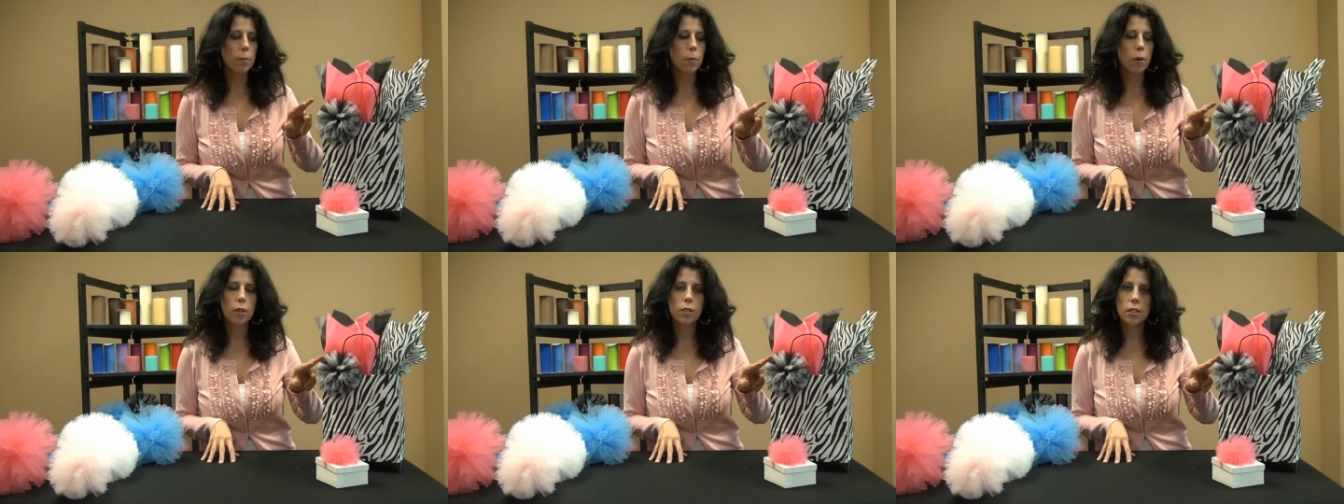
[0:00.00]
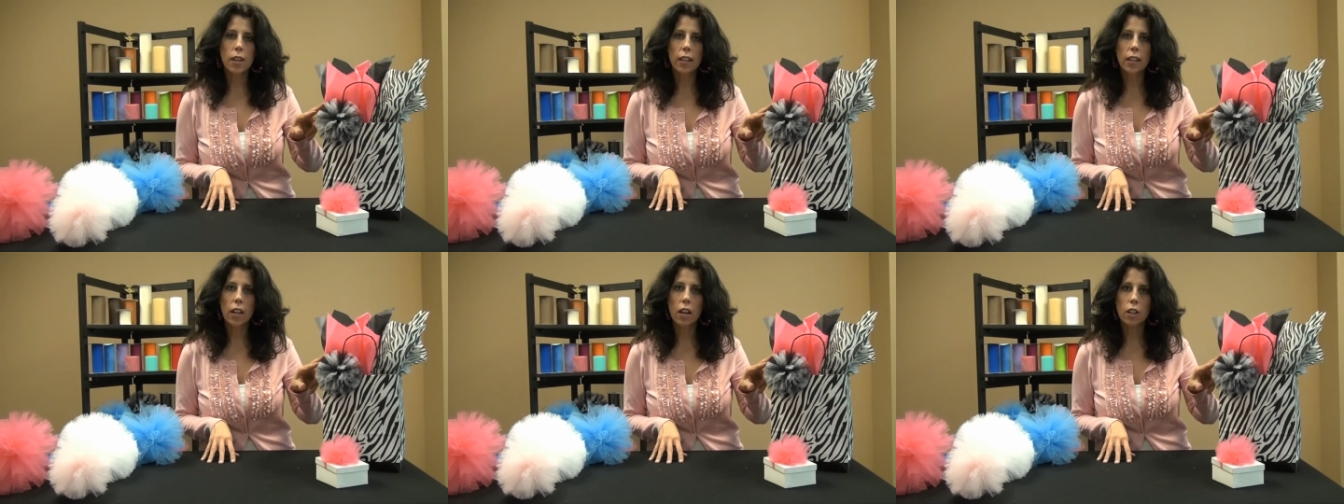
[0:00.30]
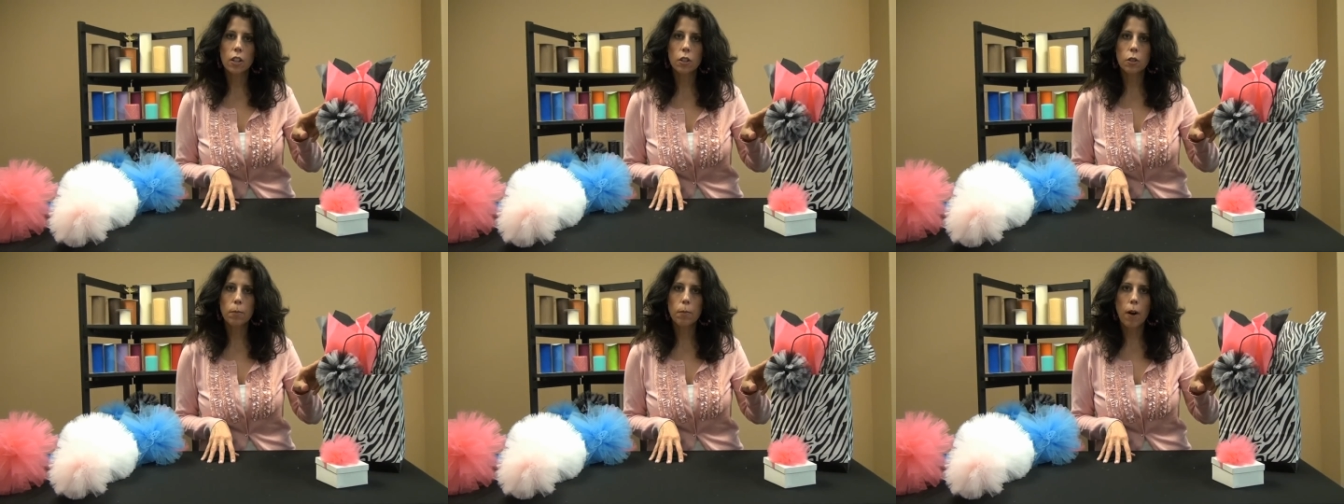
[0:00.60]

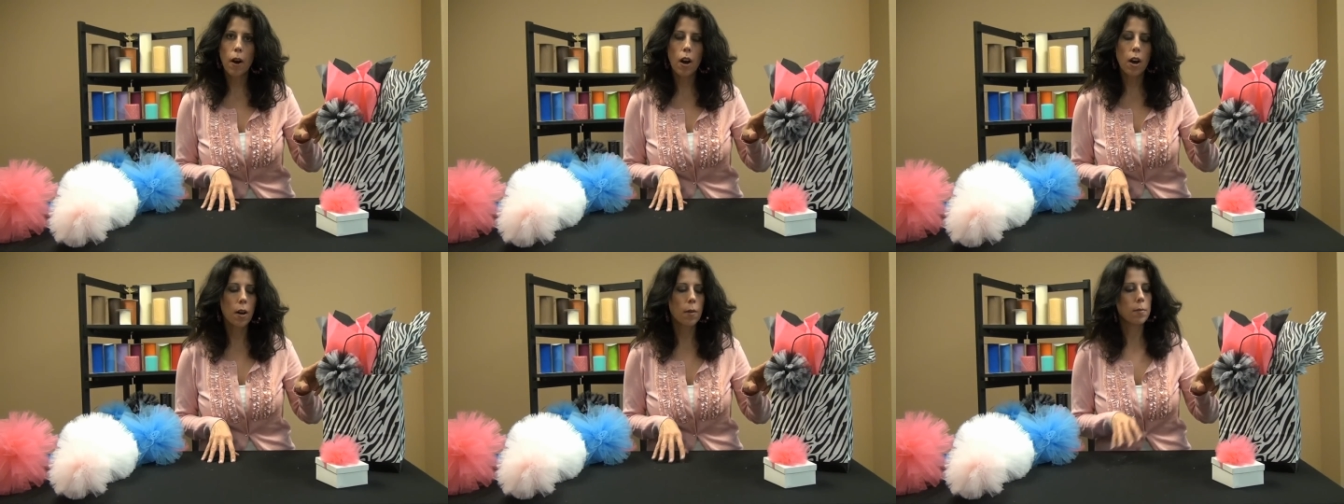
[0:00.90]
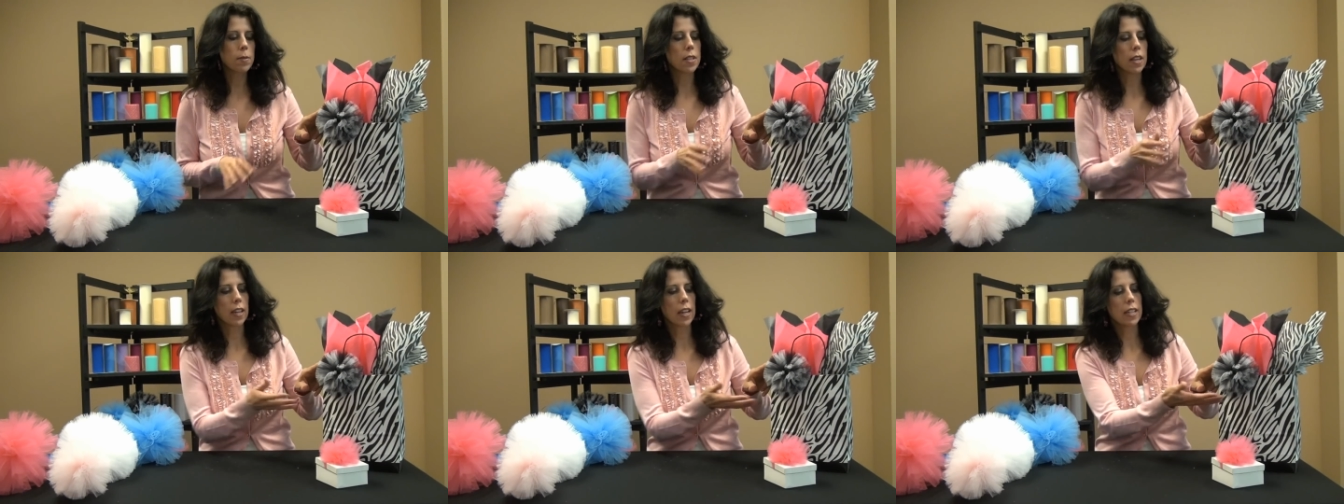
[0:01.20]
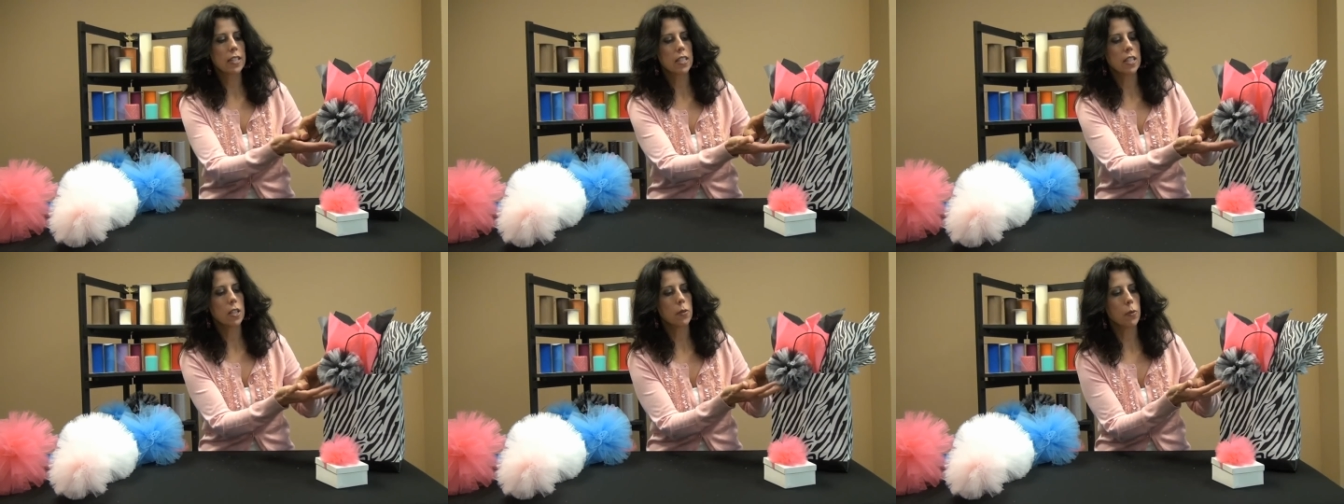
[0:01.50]
multicolor poms like
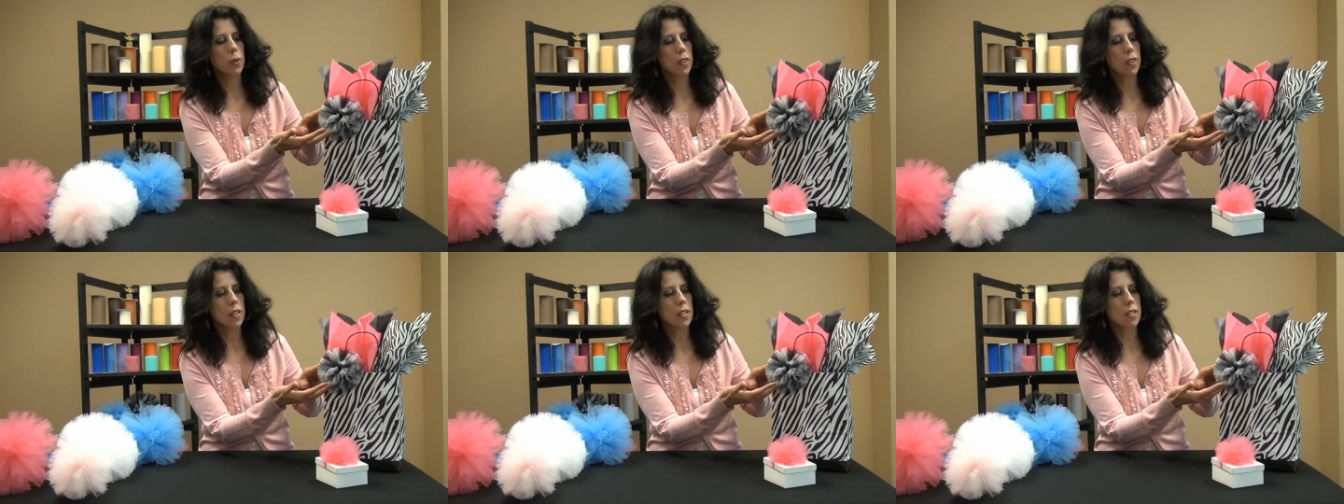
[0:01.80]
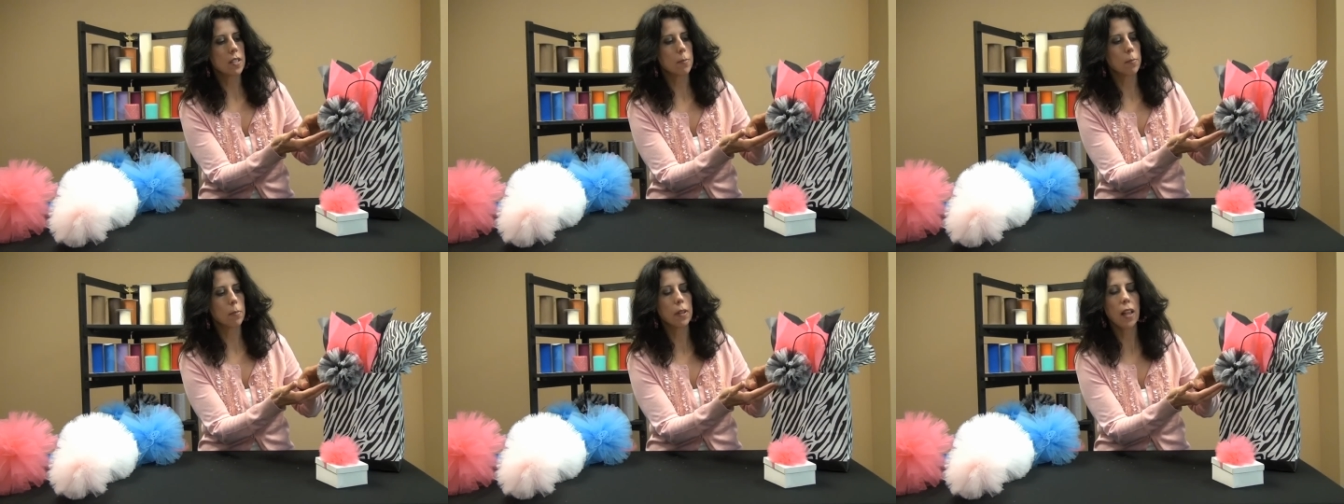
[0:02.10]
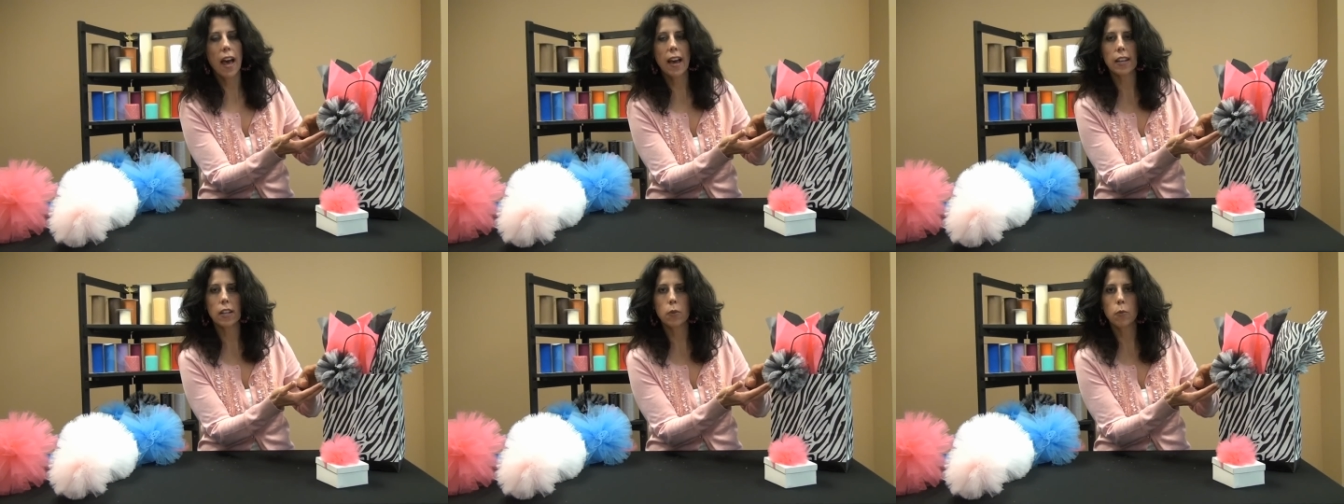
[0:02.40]
I did with this
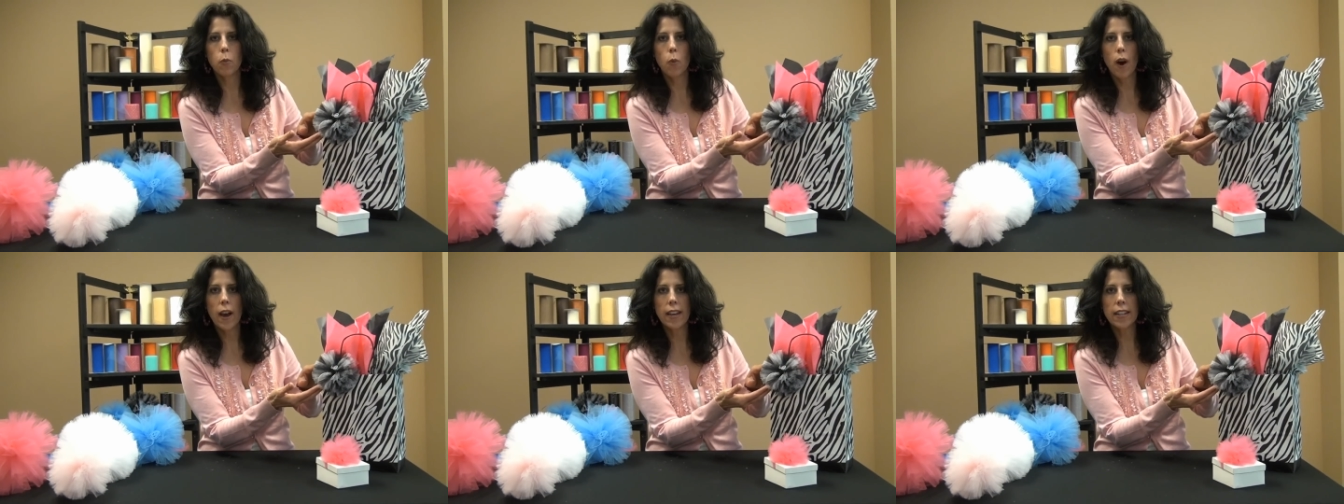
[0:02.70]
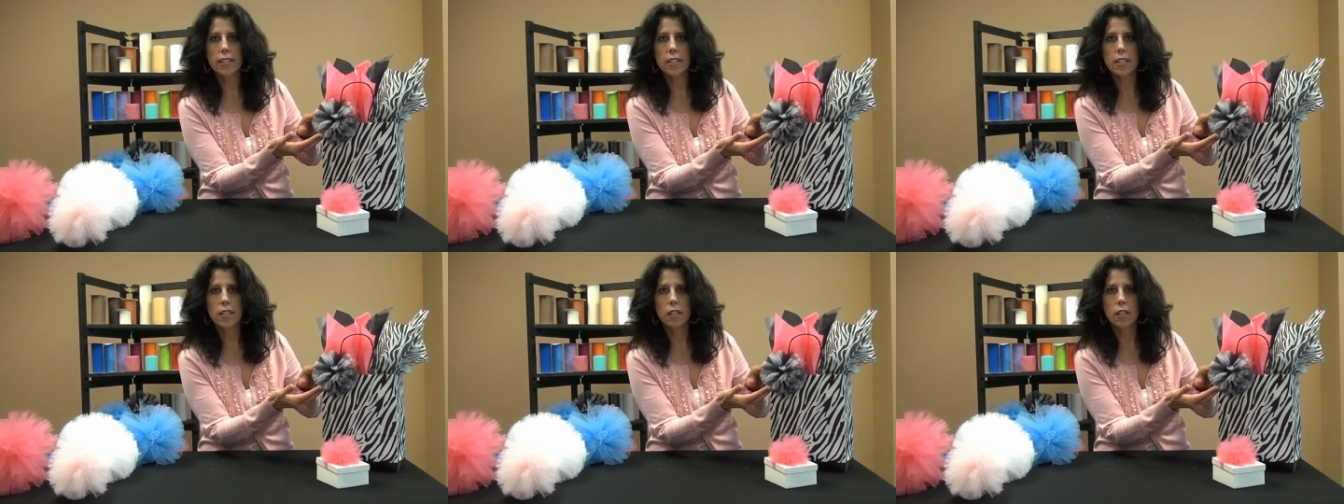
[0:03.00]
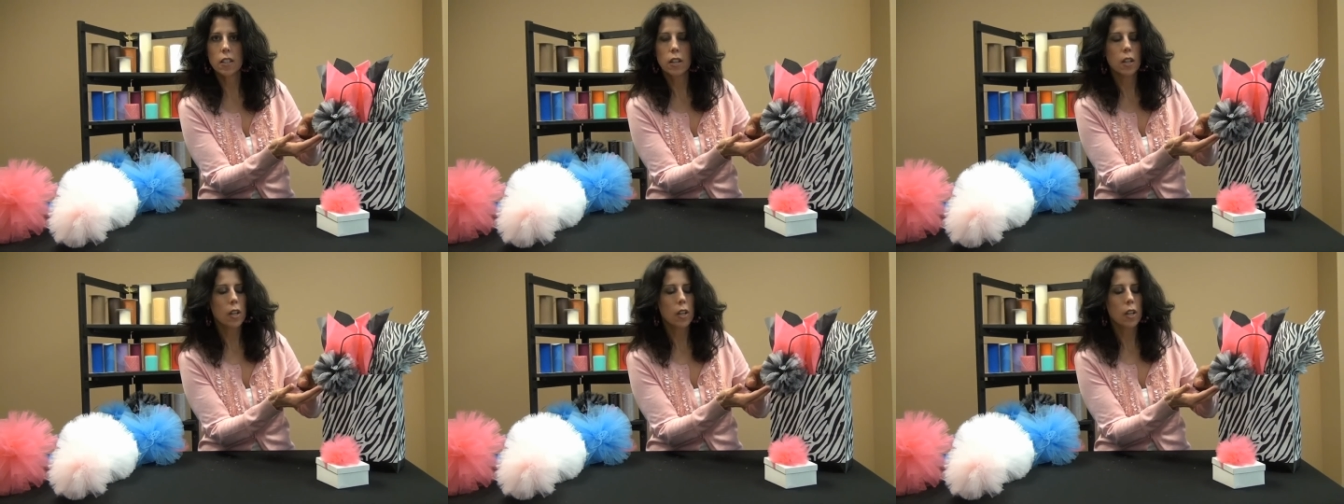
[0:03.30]
black and white